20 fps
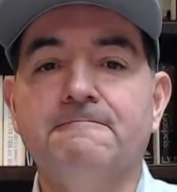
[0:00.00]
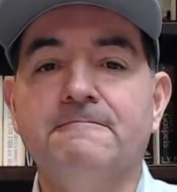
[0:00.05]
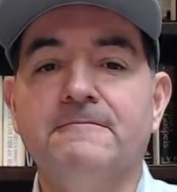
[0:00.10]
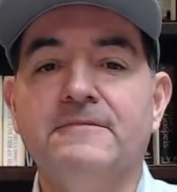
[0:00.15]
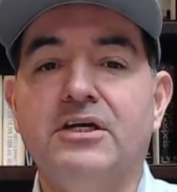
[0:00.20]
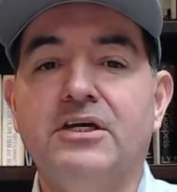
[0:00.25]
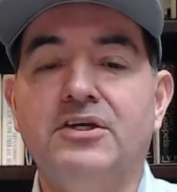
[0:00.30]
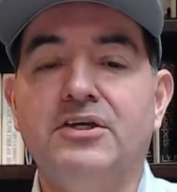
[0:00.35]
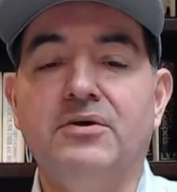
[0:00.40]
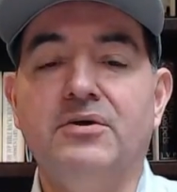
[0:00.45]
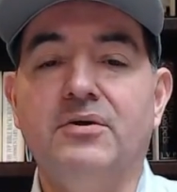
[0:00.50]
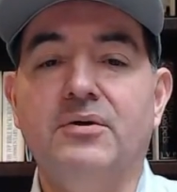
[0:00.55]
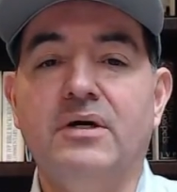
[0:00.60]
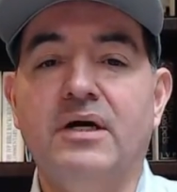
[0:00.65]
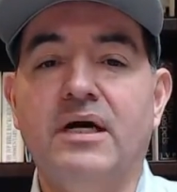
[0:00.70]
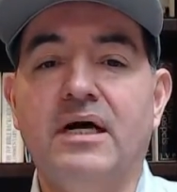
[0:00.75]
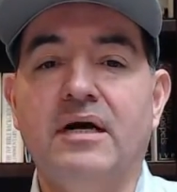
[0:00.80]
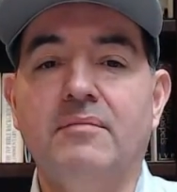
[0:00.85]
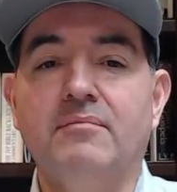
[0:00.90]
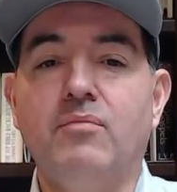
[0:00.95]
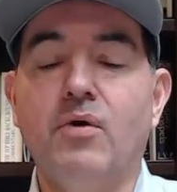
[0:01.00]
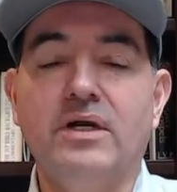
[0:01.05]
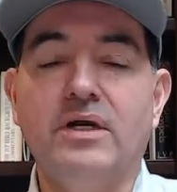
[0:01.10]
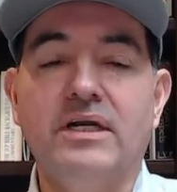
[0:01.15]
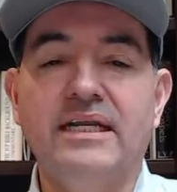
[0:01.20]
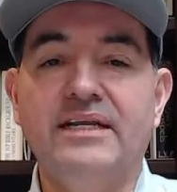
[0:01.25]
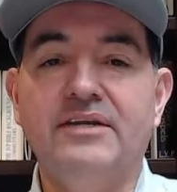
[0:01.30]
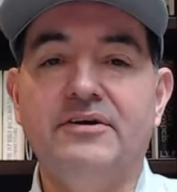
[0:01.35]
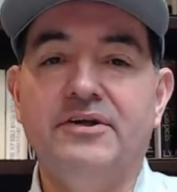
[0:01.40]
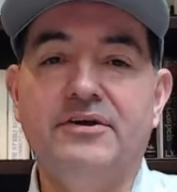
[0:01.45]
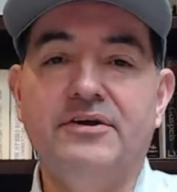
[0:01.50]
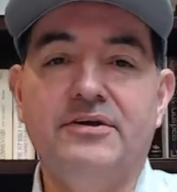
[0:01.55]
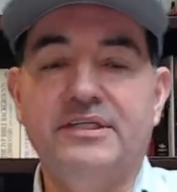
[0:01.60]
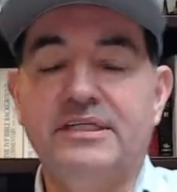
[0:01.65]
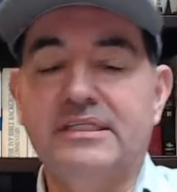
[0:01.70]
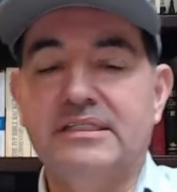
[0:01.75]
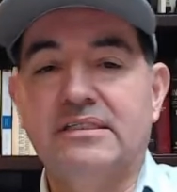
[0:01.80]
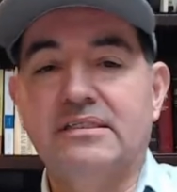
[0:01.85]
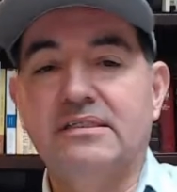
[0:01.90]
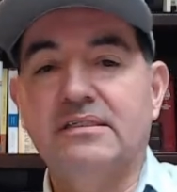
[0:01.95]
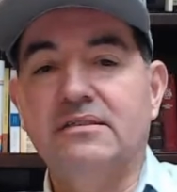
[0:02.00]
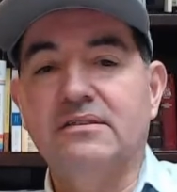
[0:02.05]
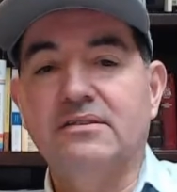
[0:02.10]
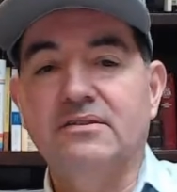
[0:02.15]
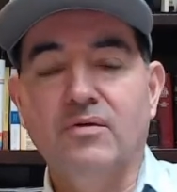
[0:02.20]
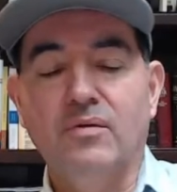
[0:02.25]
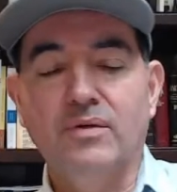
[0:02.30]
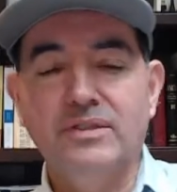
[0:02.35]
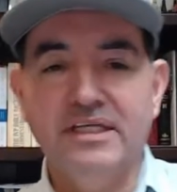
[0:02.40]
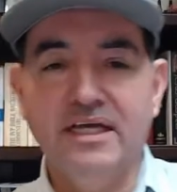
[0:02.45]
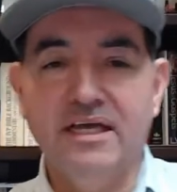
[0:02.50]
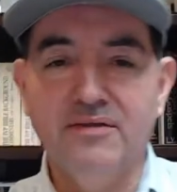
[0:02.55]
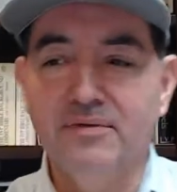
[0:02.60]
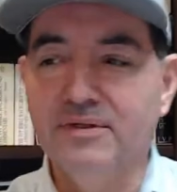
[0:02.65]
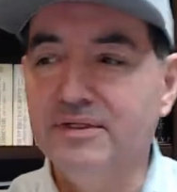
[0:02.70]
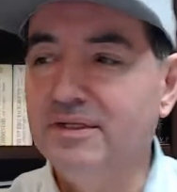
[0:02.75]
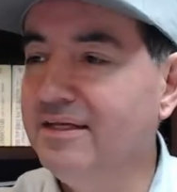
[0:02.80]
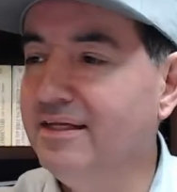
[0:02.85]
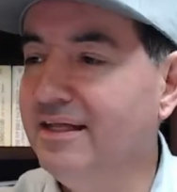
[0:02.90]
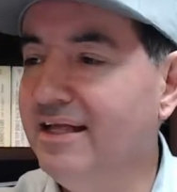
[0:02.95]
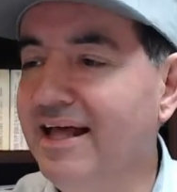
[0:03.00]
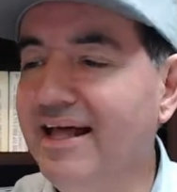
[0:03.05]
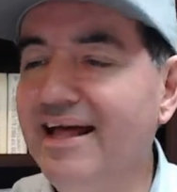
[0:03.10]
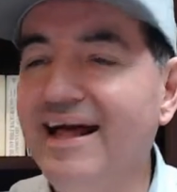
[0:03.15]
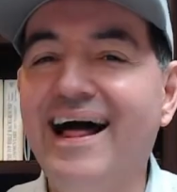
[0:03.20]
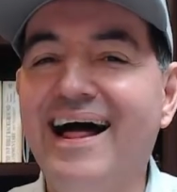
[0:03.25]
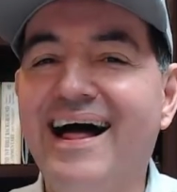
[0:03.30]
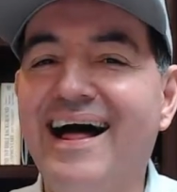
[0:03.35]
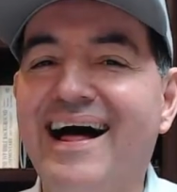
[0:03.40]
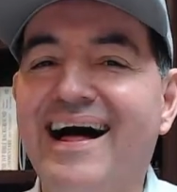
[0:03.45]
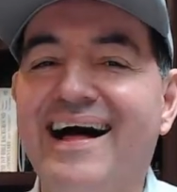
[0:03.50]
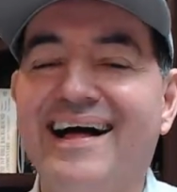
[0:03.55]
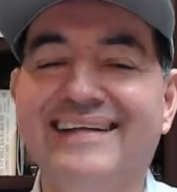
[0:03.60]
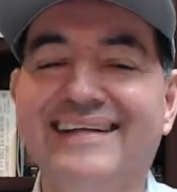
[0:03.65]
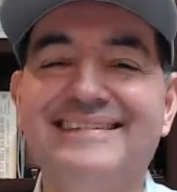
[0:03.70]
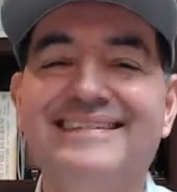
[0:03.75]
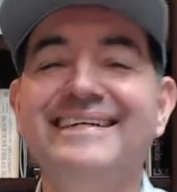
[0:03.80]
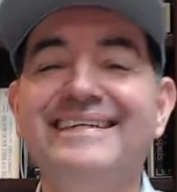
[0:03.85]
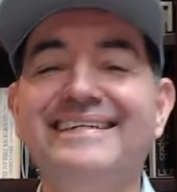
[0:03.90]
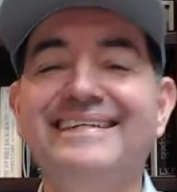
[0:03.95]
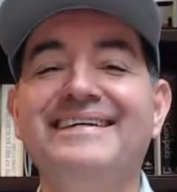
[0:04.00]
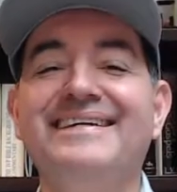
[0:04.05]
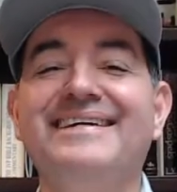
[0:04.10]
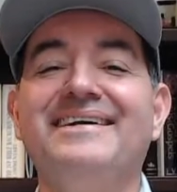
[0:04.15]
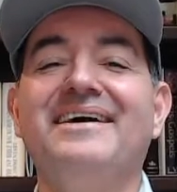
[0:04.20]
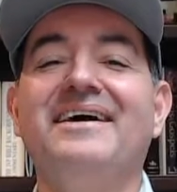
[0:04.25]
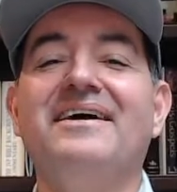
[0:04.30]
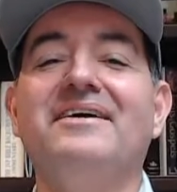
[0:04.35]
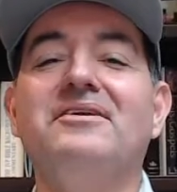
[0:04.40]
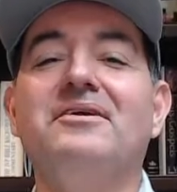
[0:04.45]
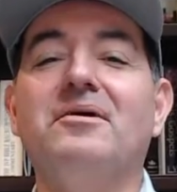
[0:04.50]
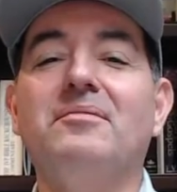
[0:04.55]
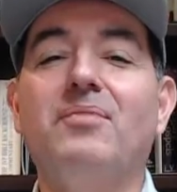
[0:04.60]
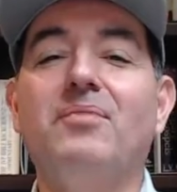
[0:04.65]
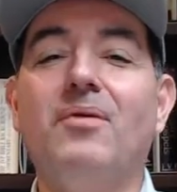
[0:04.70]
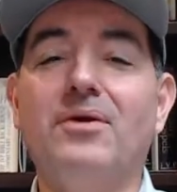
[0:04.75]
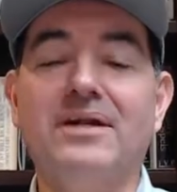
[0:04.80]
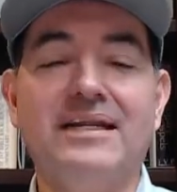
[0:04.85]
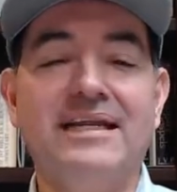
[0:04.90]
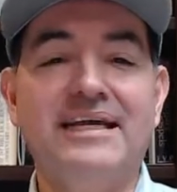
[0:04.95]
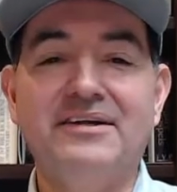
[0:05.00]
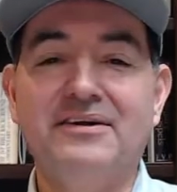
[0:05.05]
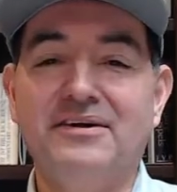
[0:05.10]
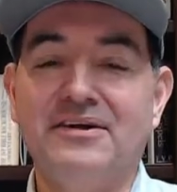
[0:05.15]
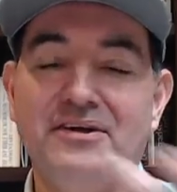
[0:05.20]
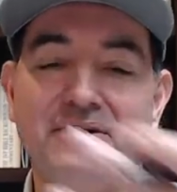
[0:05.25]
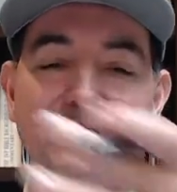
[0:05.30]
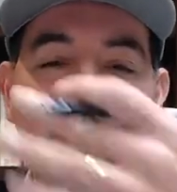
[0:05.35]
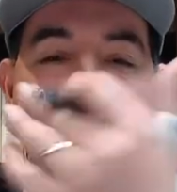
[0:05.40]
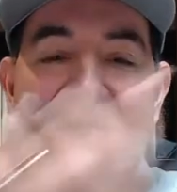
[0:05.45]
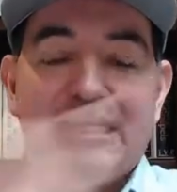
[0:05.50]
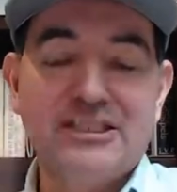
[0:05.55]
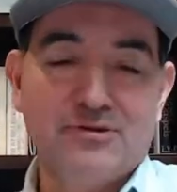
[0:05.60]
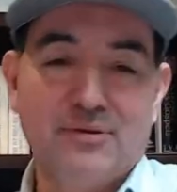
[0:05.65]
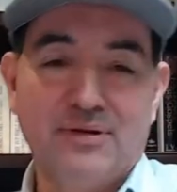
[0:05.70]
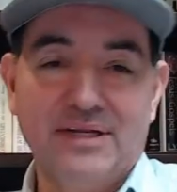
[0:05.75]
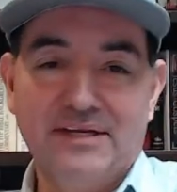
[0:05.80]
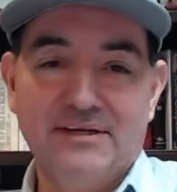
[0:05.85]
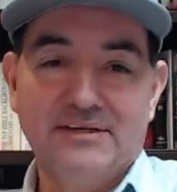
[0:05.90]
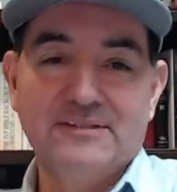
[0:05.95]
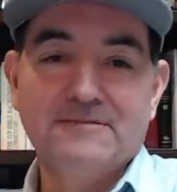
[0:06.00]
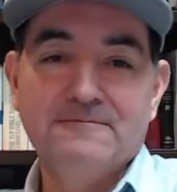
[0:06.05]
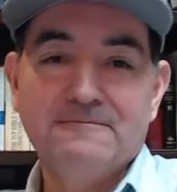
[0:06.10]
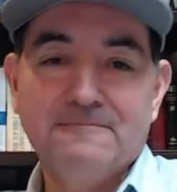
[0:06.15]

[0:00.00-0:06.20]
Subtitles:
you're born a leader or you're just, what's the other one? You're born a leader or you're a natural leader.